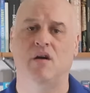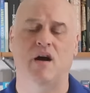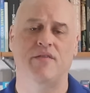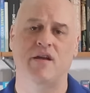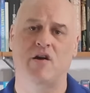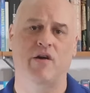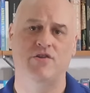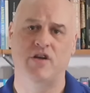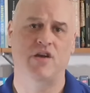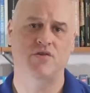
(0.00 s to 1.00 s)
I think our
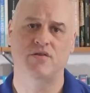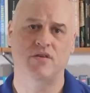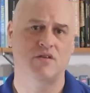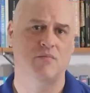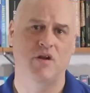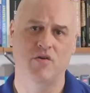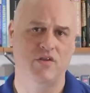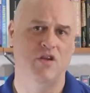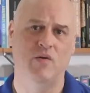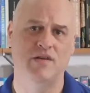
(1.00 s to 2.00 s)
education system here in
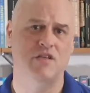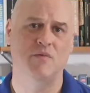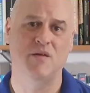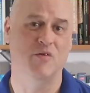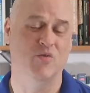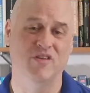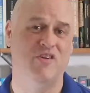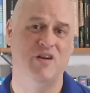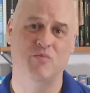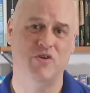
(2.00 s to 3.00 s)
the US is becoming really
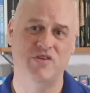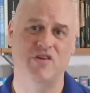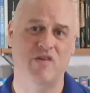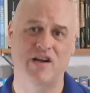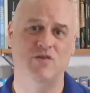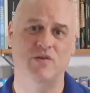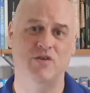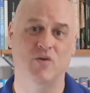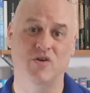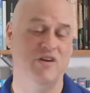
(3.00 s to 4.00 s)
good at producing graduates
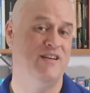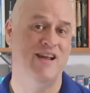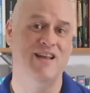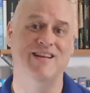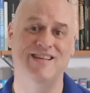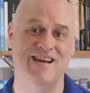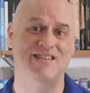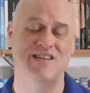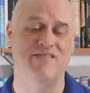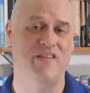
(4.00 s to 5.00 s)
who are good at taking
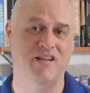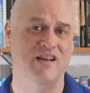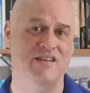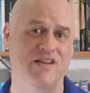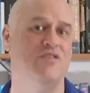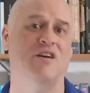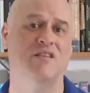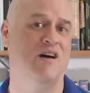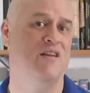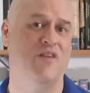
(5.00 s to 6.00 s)
tests and failing at teaching a
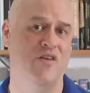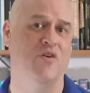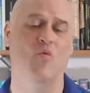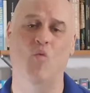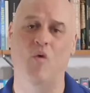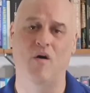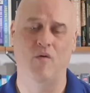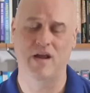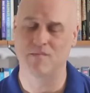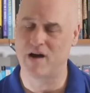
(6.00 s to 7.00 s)
lot of other,
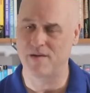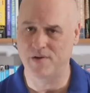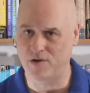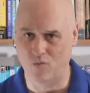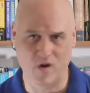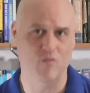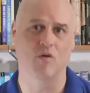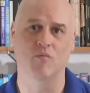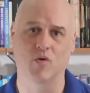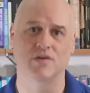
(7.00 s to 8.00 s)
in my opinion, way more
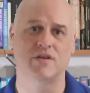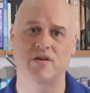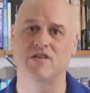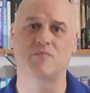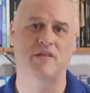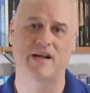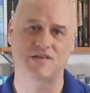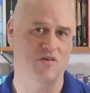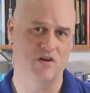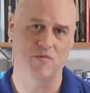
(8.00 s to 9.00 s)
important skills, but that's
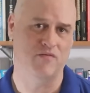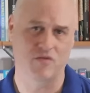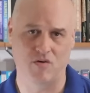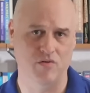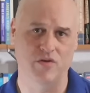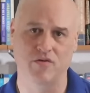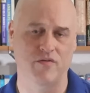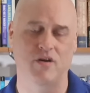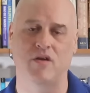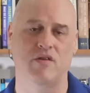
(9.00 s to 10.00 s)
an argument for a whole other
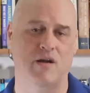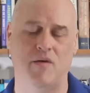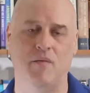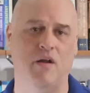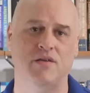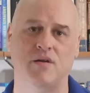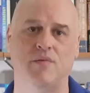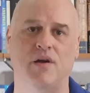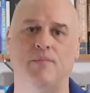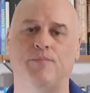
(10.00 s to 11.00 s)
video that I might make
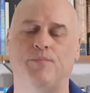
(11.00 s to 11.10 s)
someday.